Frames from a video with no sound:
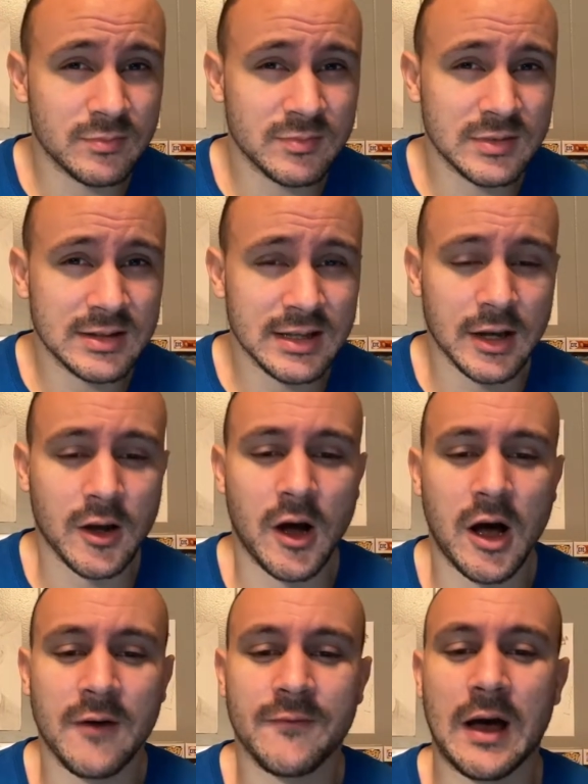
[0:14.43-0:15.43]
kick
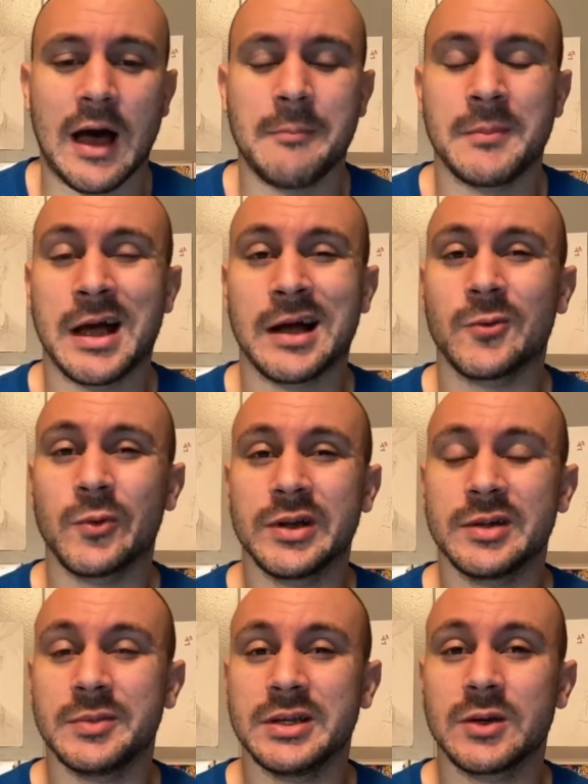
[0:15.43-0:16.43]
off, I'm not going
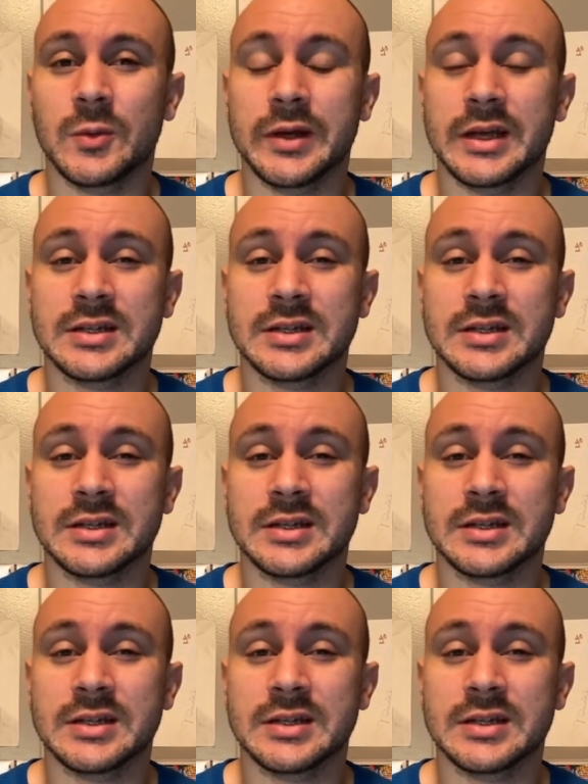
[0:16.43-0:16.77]
to be going